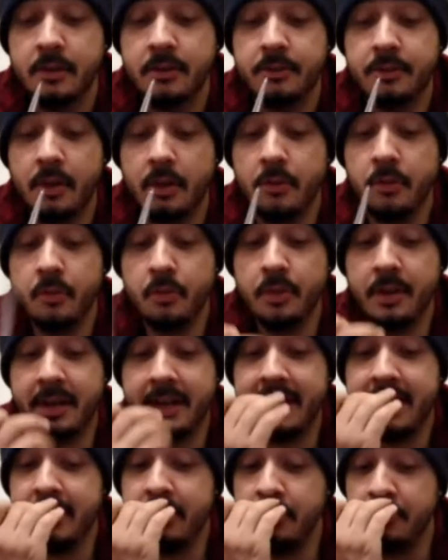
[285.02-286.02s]
So
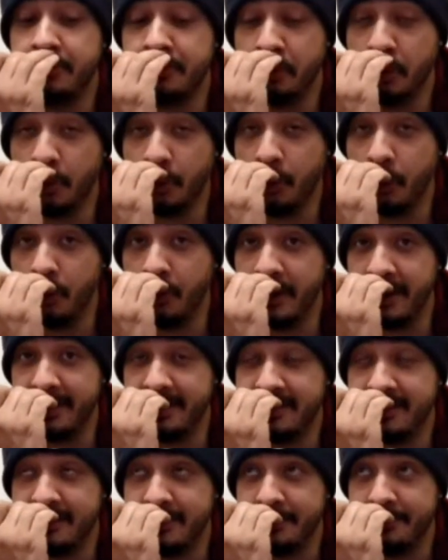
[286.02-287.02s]
he used to
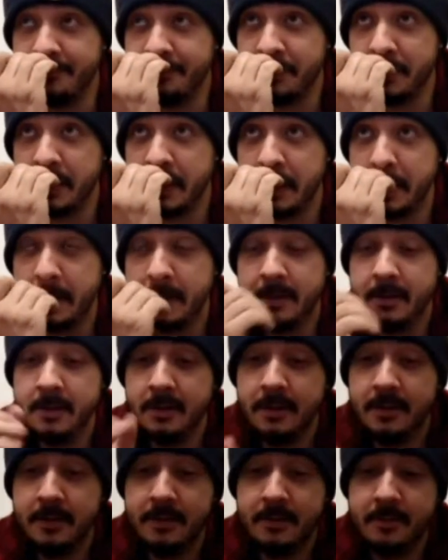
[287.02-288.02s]
always
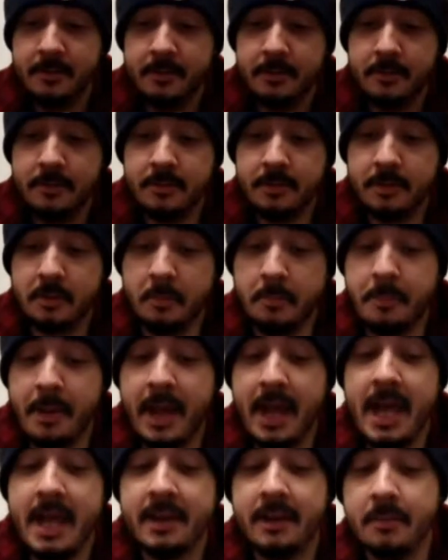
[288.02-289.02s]

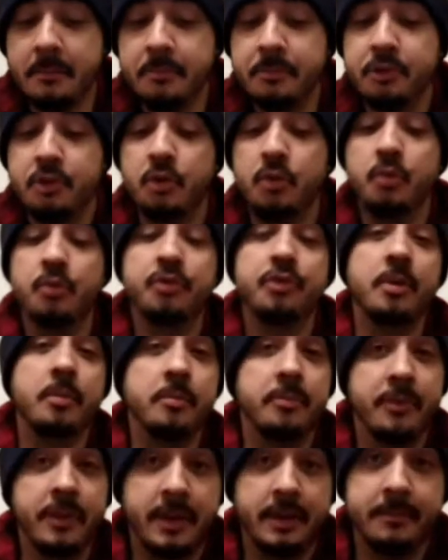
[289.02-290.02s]
compare them to
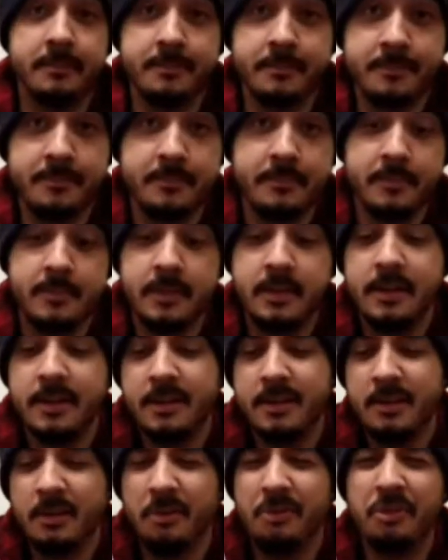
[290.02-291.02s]
something.
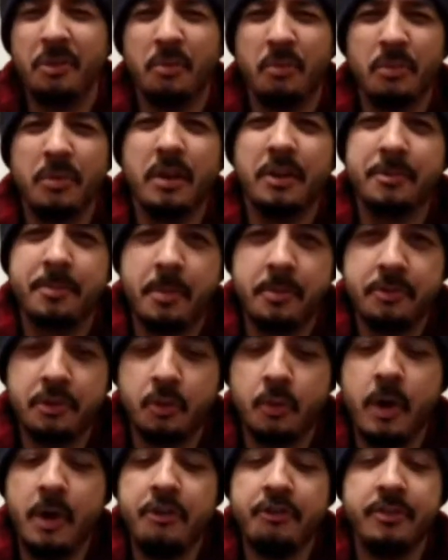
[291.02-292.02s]
So I suppose the
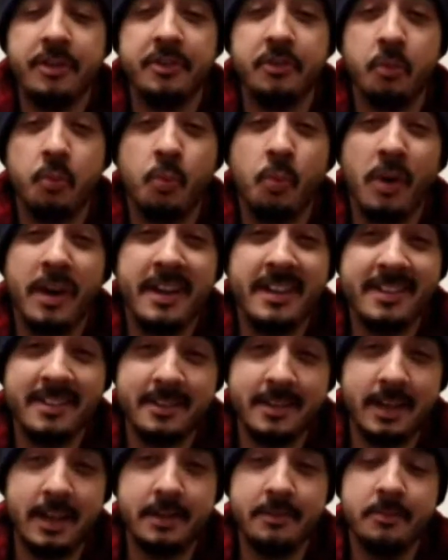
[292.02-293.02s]
question is, what is
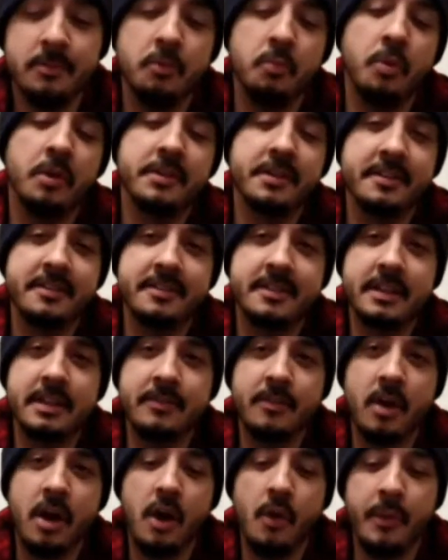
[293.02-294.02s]
that? What did
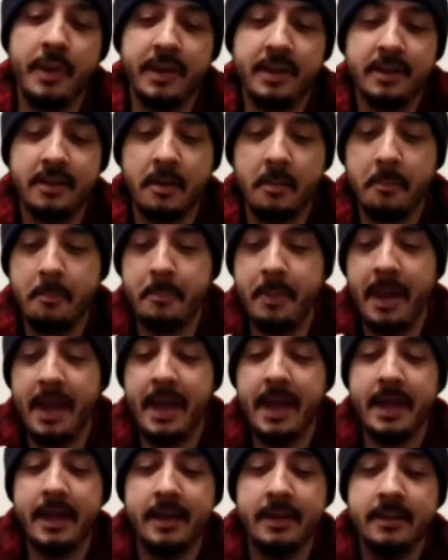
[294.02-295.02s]
Steve Irwin
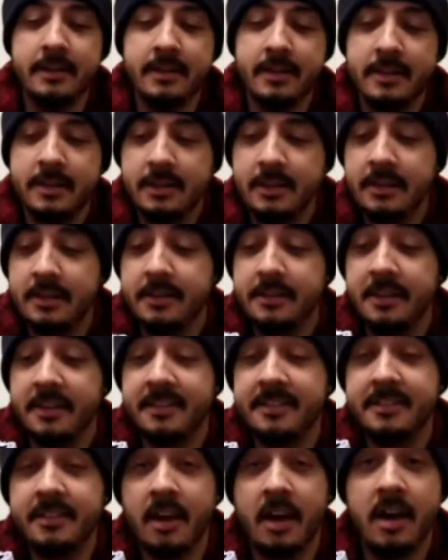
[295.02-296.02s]
compare the
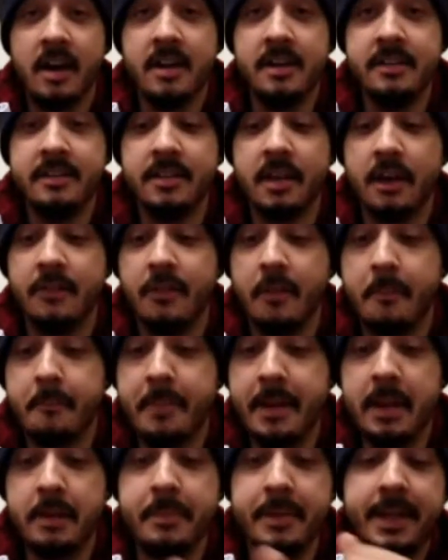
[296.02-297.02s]
size of a
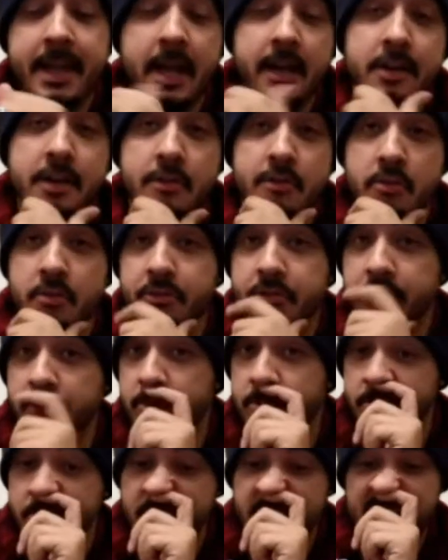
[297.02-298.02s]
baby kangaroo
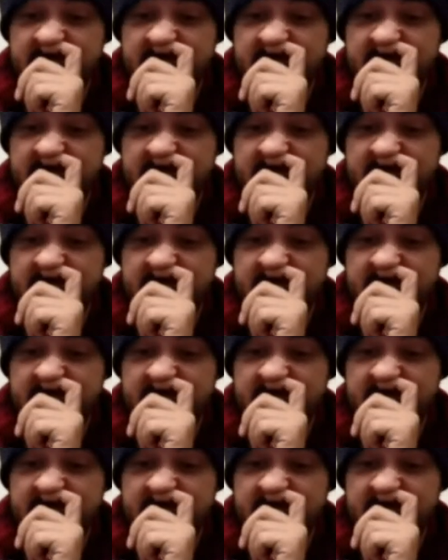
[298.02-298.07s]
to?